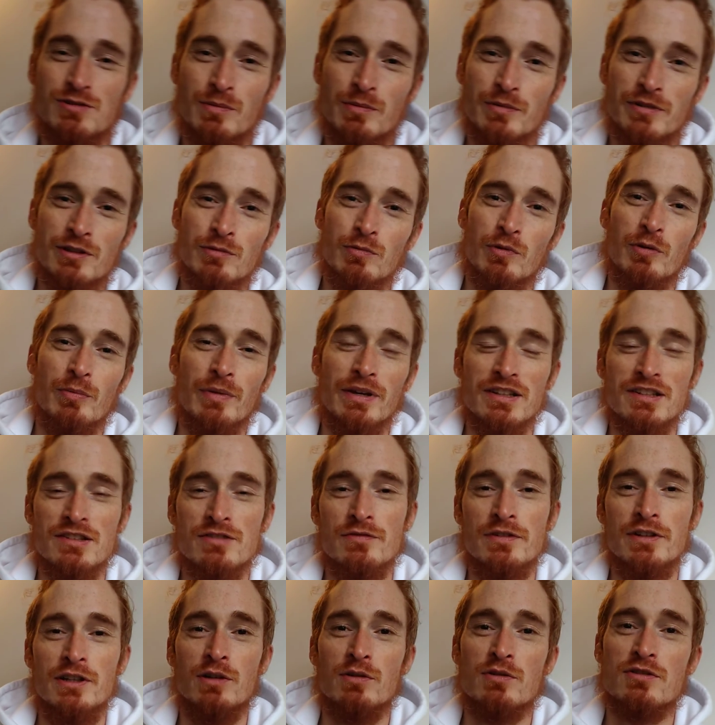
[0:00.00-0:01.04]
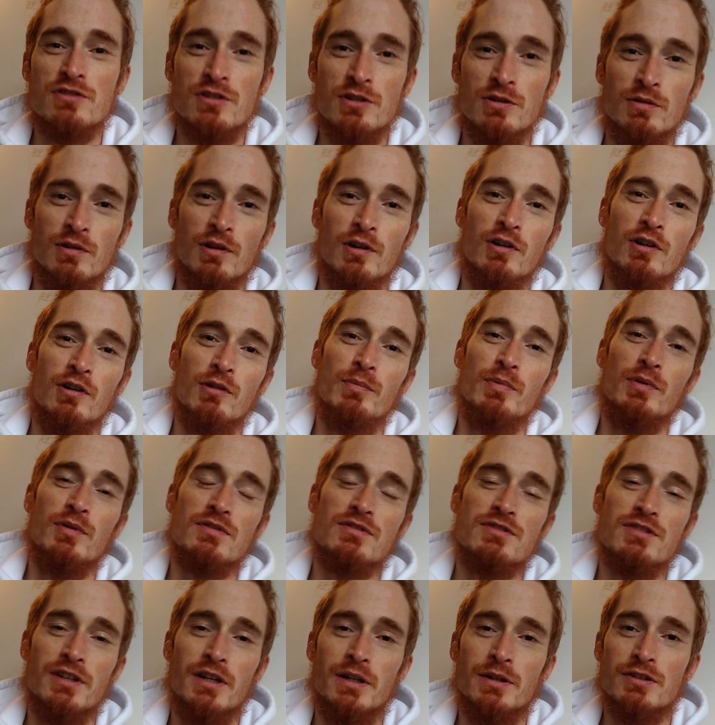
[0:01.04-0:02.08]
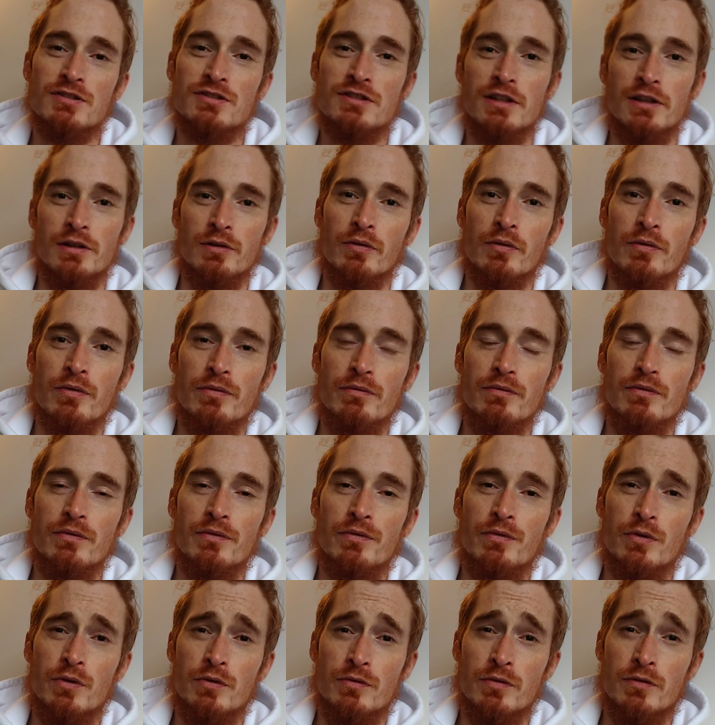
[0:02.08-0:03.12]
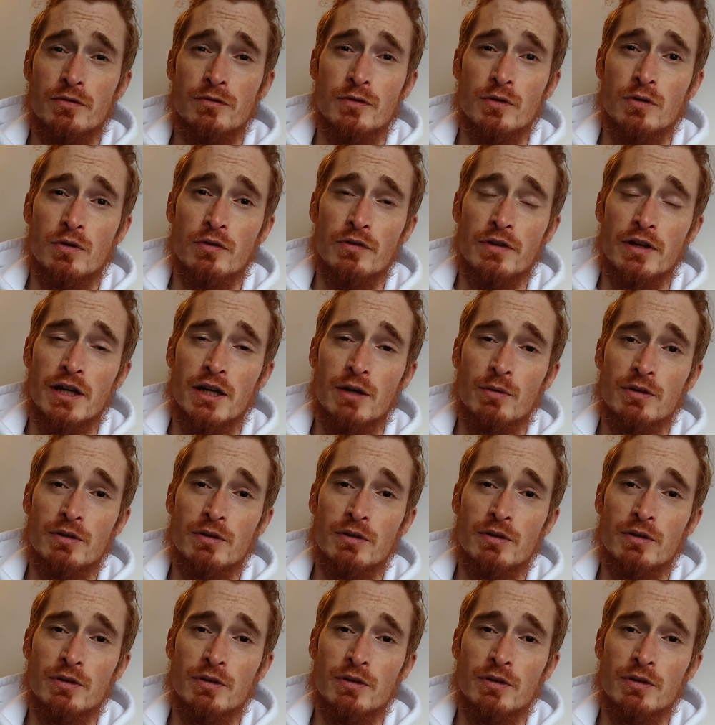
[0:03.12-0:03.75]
I didn't want to make this video too long, but just a little food for thought there.